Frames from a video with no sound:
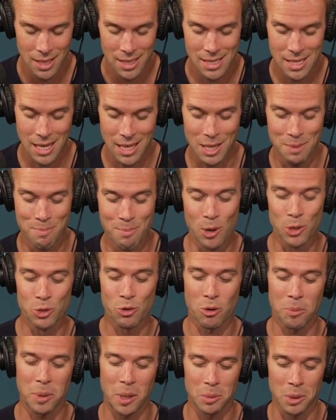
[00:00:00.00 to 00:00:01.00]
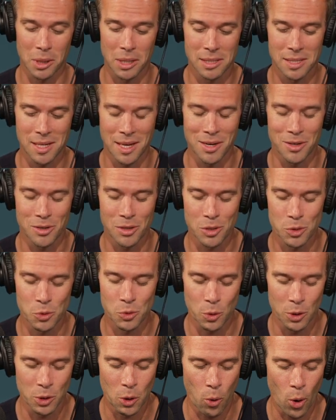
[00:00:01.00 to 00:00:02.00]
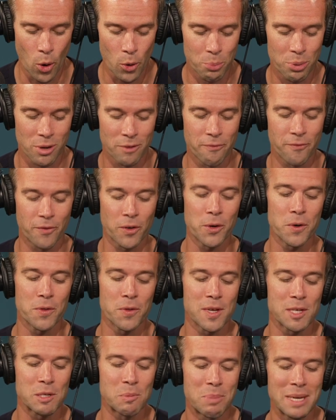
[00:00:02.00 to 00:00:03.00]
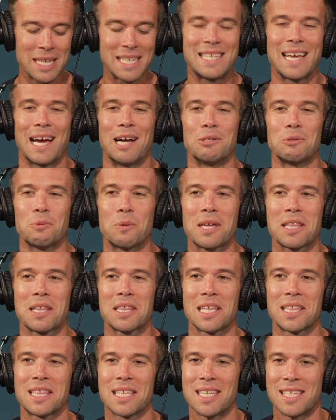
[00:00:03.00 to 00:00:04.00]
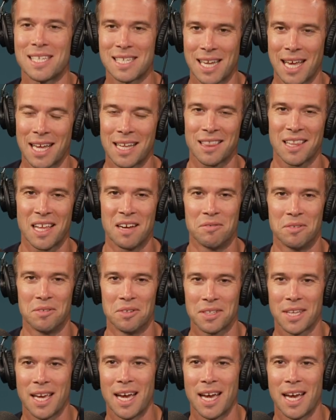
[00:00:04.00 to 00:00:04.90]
said that most Republican senators would, quote, prefer this be dealt with at the state level.